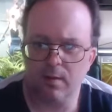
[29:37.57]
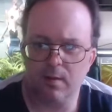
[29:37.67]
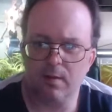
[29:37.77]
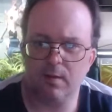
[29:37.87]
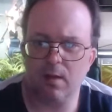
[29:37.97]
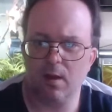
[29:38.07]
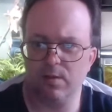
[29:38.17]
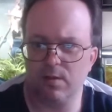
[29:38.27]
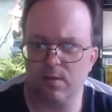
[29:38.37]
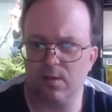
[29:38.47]
Yeah,
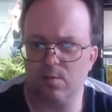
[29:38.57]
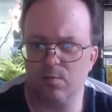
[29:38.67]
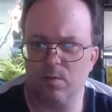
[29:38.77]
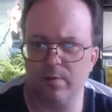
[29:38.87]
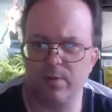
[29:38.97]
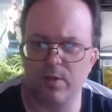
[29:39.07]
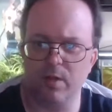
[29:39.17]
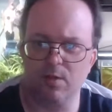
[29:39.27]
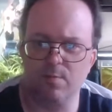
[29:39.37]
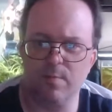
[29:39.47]
this is what I was thinking.
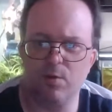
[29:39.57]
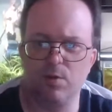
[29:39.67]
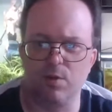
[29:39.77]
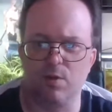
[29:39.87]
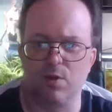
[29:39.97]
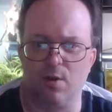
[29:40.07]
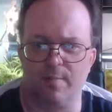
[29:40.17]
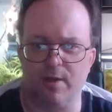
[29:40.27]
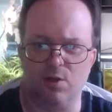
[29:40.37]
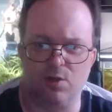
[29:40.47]
Is most of the time they
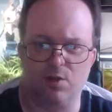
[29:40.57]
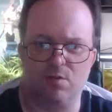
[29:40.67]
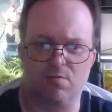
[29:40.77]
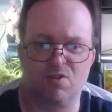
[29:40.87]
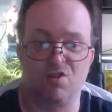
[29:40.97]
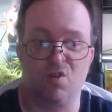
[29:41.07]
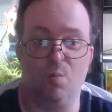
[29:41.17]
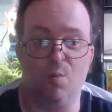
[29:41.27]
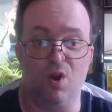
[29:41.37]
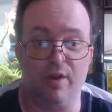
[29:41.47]
just stop
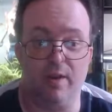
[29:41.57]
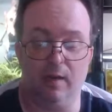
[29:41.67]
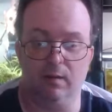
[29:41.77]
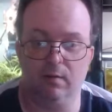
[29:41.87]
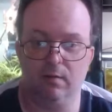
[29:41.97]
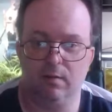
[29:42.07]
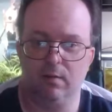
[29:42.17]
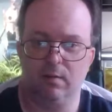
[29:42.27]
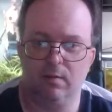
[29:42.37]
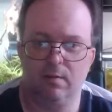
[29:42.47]
working,
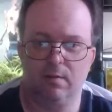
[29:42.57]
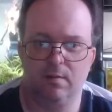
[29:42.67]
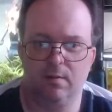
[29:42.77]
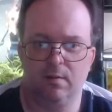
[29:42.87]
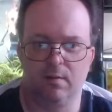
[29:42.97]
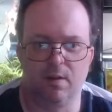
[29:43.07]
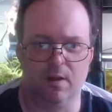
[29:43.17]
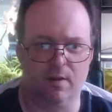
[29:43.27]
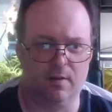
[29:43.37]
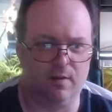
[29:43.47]

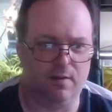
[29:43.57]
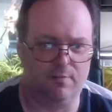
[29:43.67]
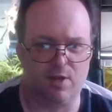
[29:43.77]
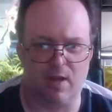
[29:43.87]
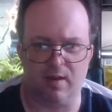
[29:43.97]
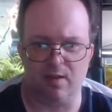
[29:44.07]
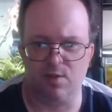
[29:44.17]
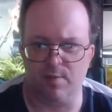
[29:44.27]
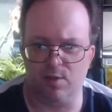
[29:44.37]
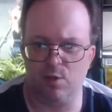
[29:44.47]
and if a tank gets a
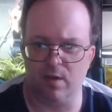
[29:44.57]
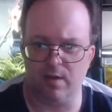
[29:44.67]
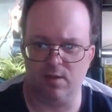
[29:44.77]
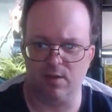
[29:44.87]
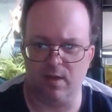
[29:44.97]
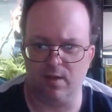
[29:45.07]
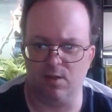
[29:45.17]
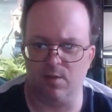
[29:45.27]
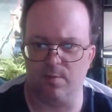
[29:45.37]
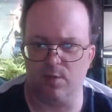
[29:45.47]
bit chilly, a tank gets a
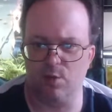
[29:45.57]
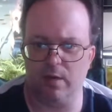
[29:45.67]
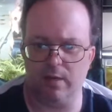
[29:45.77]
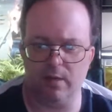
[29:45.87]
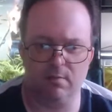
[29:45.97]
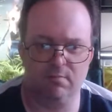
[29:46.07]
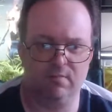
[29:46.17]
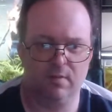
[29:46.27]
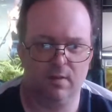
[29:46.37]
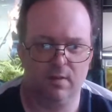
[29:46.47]
bit chilly.
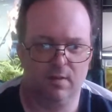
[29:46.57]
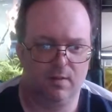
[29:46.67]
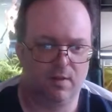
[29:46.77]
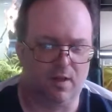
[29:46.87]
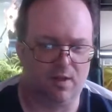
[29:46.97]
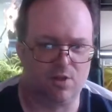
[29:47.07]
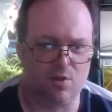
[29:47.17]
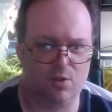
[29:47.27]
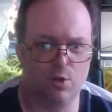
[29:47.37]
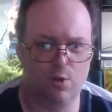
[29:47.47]
That's
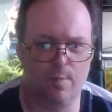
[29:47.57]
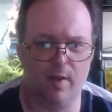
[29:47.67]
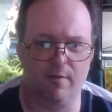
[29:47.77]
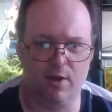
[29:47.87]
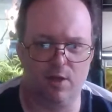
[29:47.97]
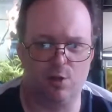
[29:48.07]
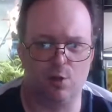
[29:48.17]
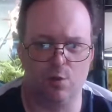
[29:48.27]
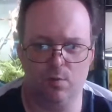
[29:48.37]
not too big of an issue.